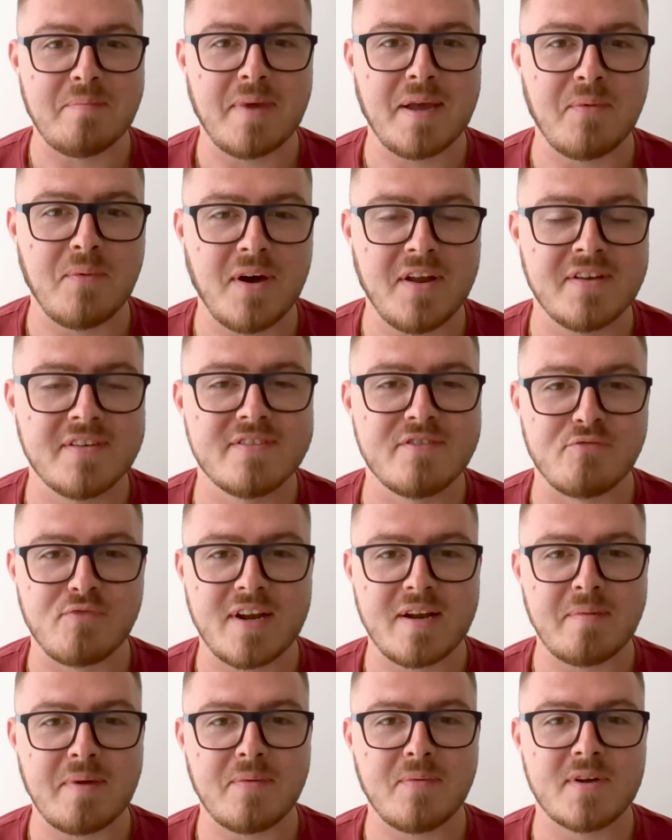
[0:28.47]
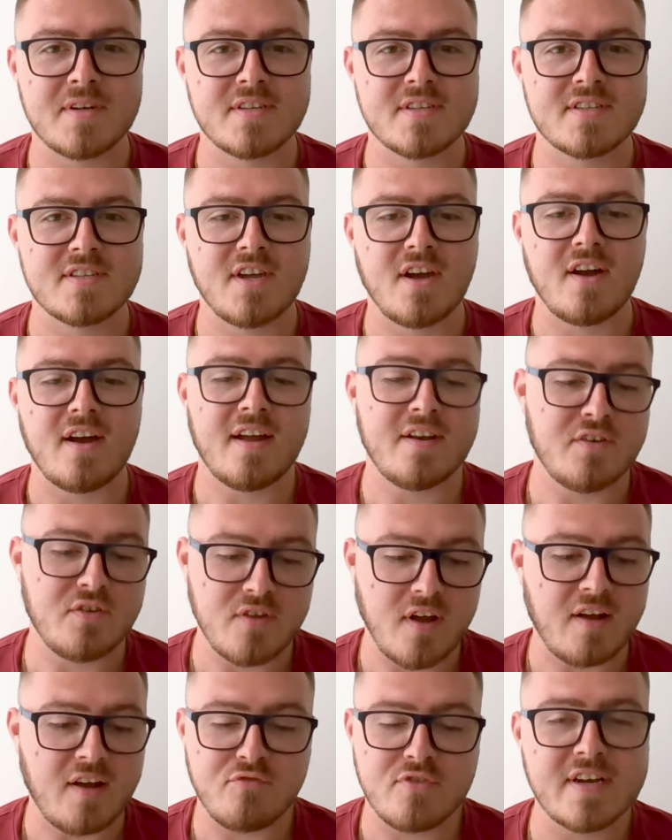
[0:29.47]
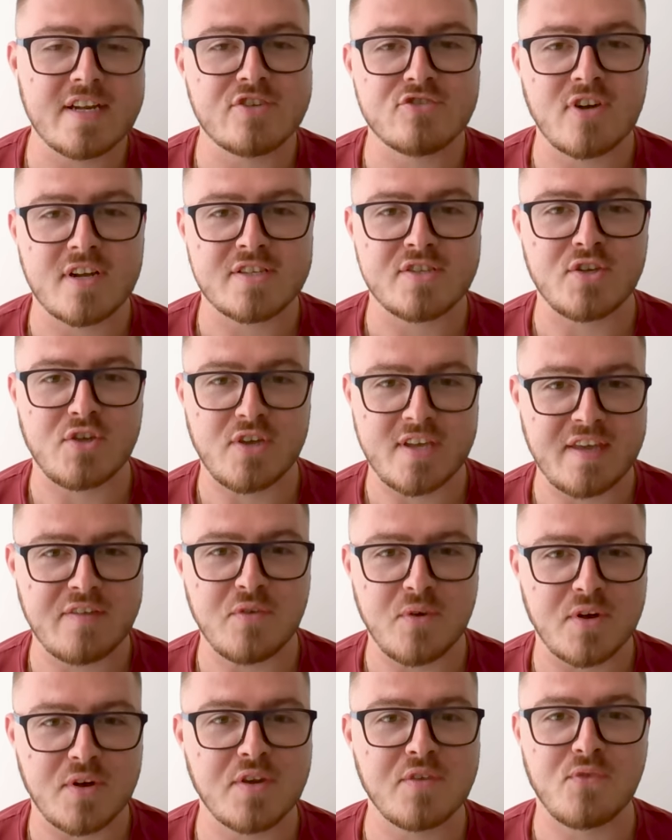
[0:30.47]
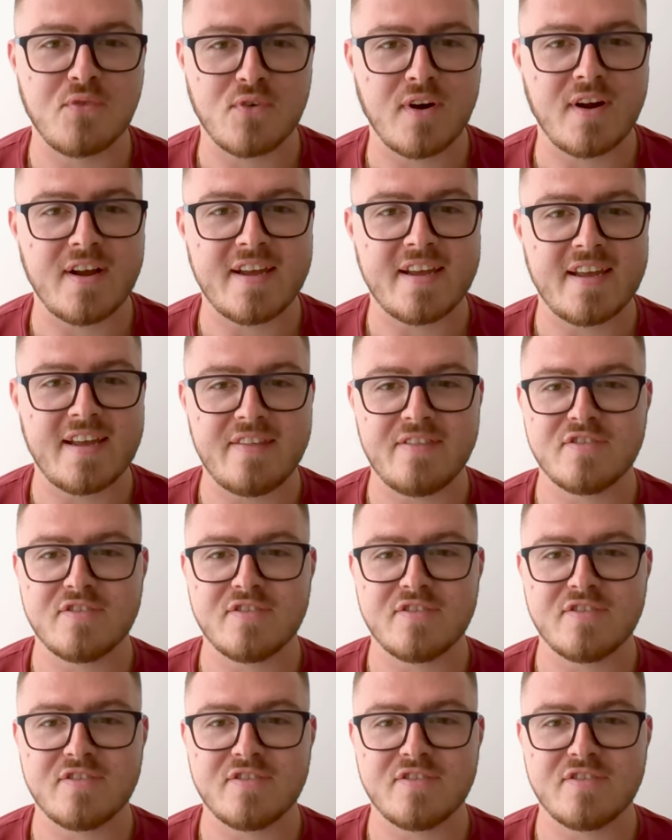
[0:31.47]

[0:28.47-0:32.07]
big one, a really big one to start. And I've really tried to give you a good variety here.